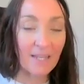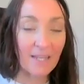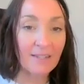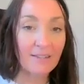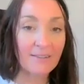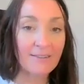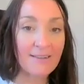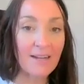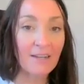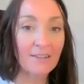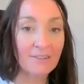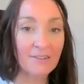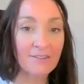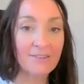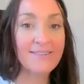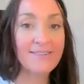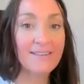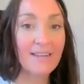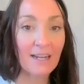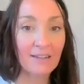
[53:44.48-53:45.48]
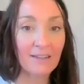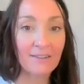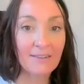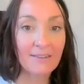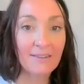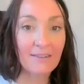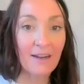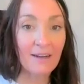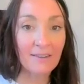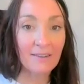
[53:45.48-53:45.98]
and
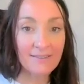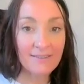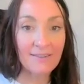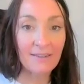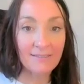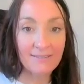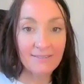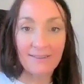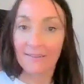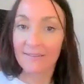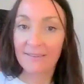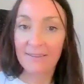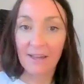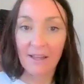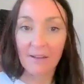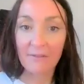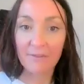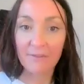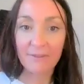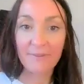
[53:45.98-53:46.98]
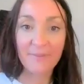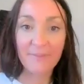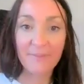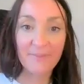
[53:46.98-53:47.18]
understand ourselves as love.